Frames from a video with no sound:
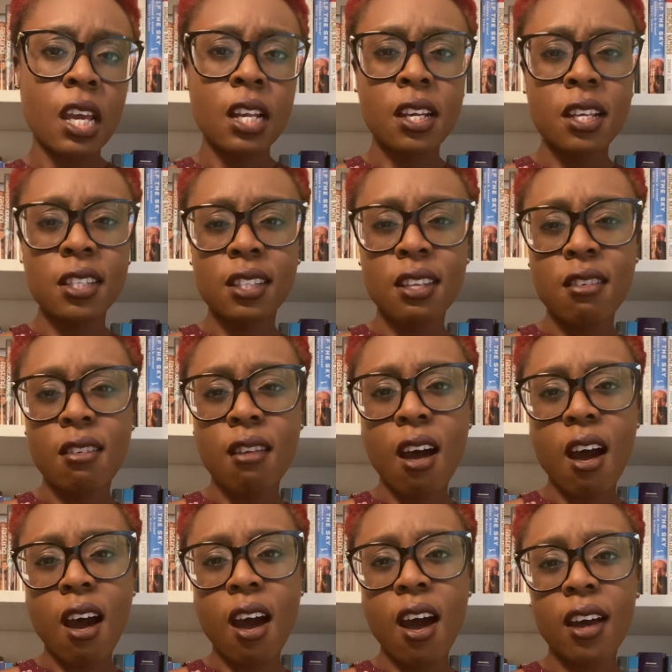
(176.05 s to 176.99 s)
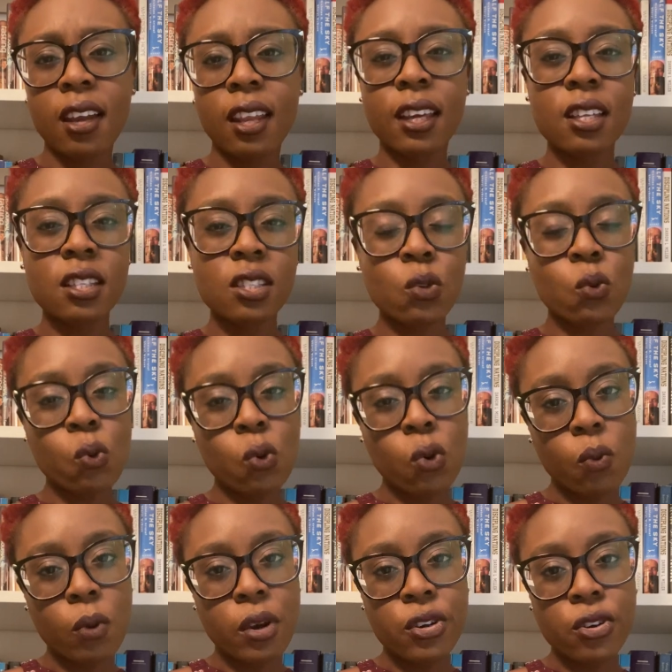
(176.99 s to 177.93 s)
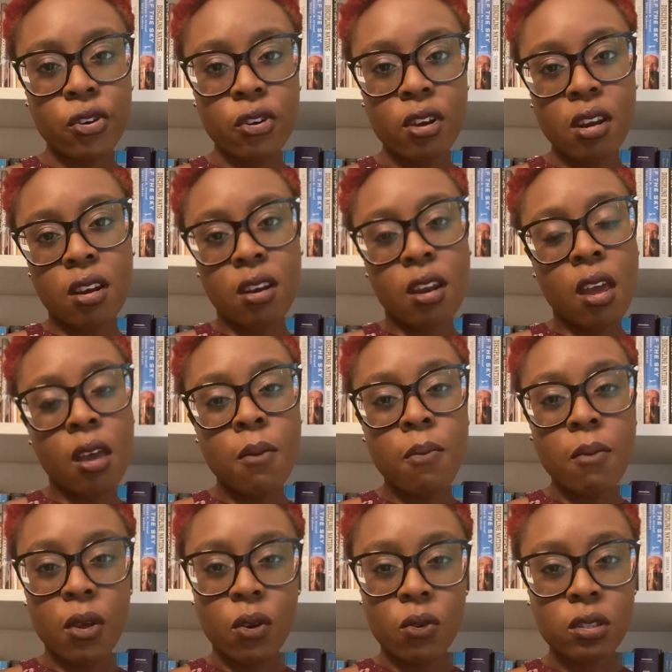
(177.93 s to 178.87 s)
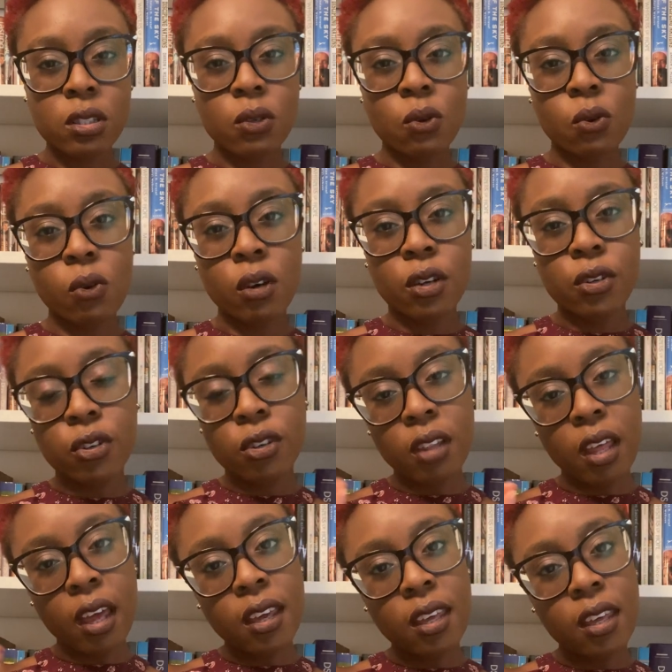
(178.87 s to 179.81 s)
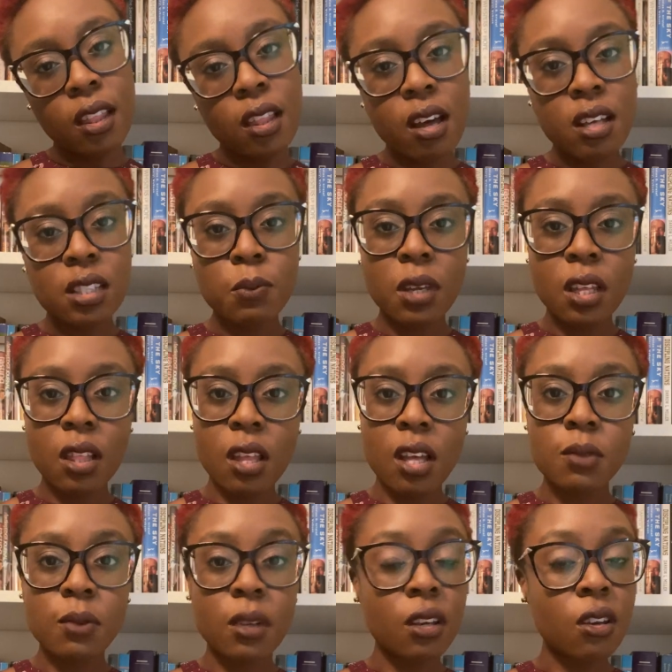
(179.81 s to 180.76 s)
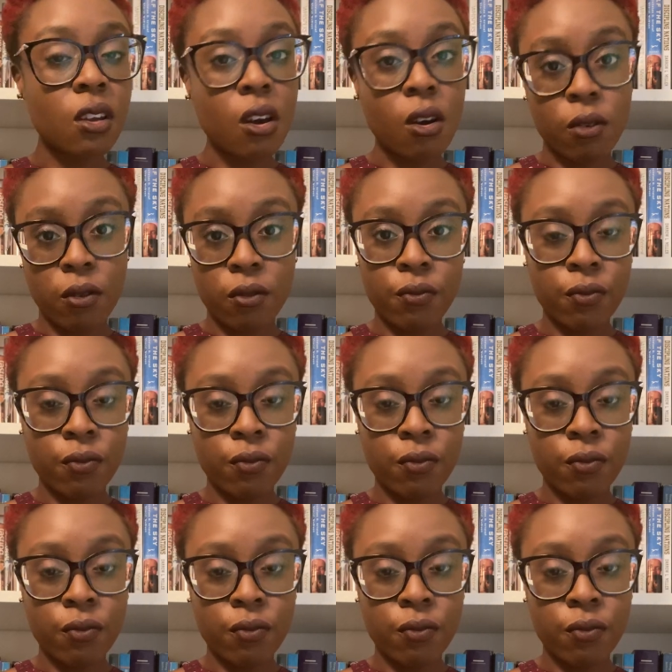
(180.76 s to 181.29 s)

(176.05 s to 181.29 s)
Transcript: Does he not? Like, it's cool when you're in middle school and you're like, he loves me, he loves me. No.